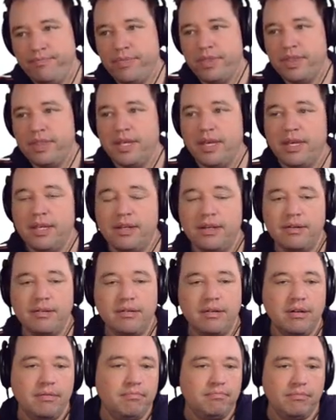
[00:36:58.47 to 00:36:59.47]
then
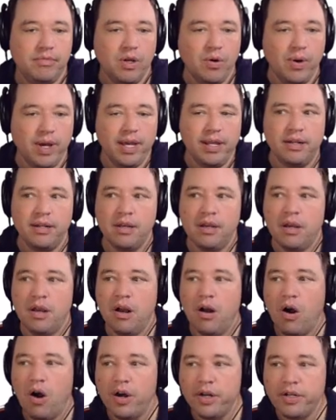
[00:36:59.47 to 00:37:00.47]
go ahead
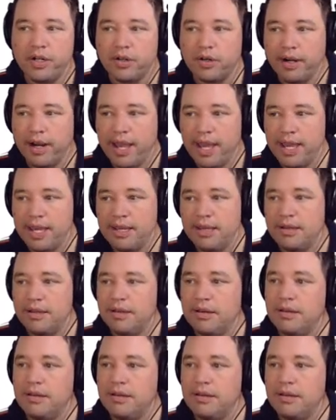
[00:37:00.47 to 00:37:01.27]
on create,